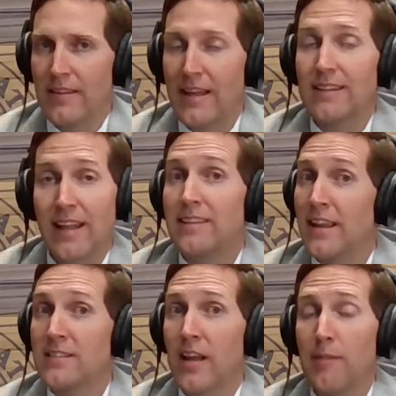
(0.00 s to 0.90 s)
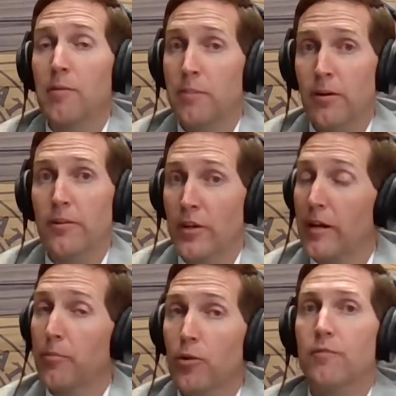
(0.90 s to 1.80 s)
that takes time to build. You
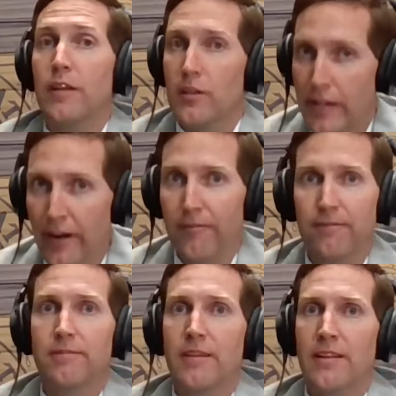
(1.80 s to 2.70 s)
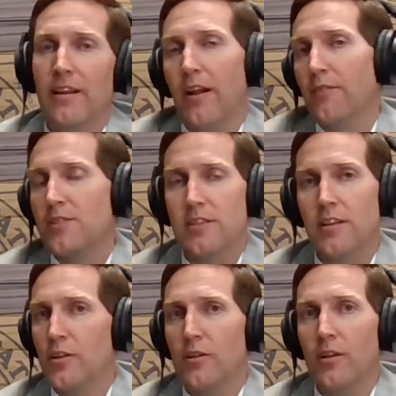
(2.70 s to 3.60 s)
got to prove that you care. And then all of a
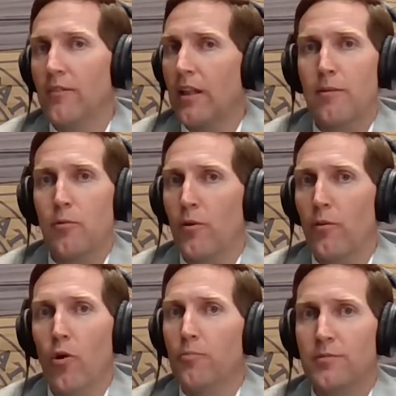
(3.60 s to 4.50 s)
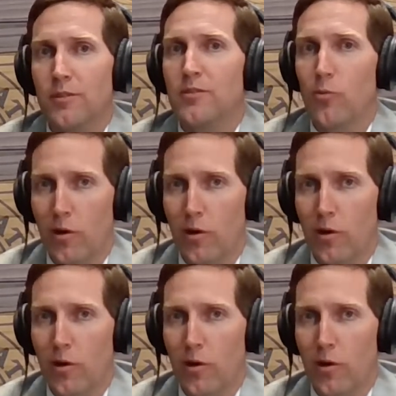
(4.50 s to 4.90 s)
sudden you have a lot more rope to